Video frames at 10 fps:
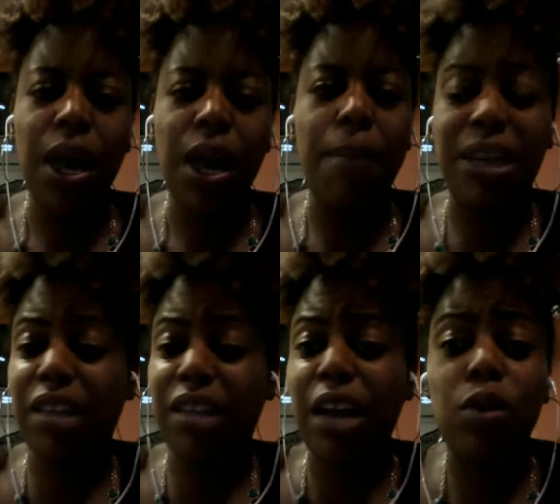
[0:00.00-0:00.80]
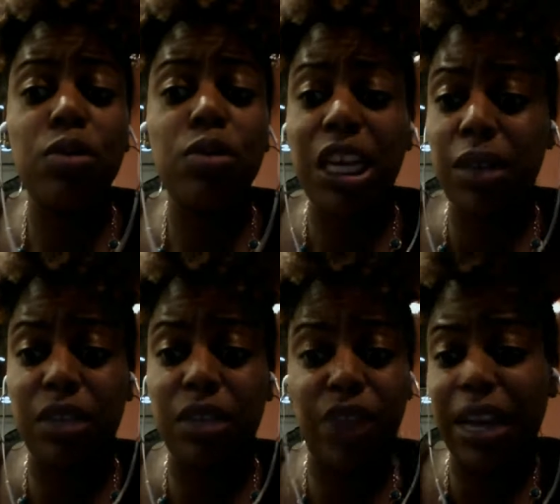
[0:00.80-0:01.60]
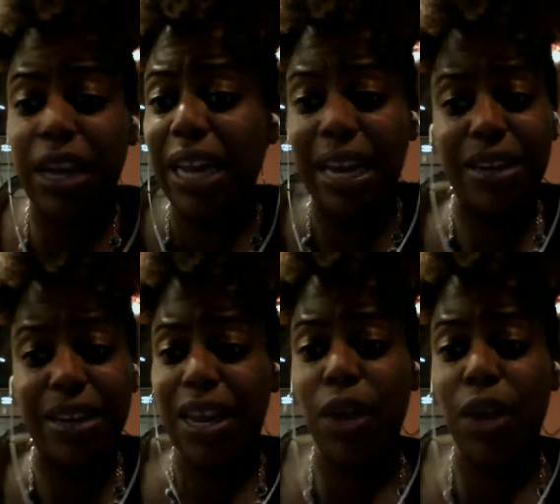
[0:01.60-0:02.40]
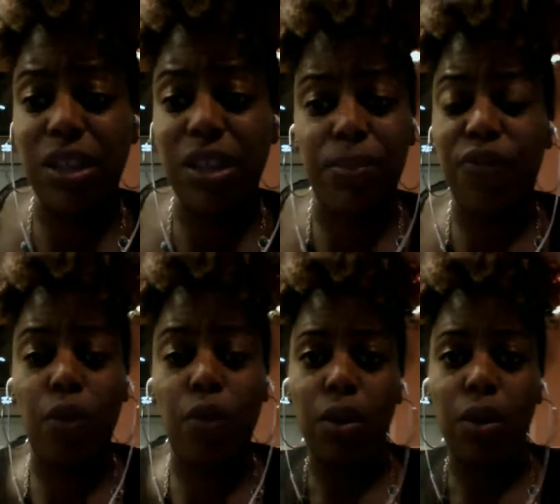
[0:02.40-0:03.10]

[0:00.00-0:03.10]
My cycle is regulated, and it wasn't before.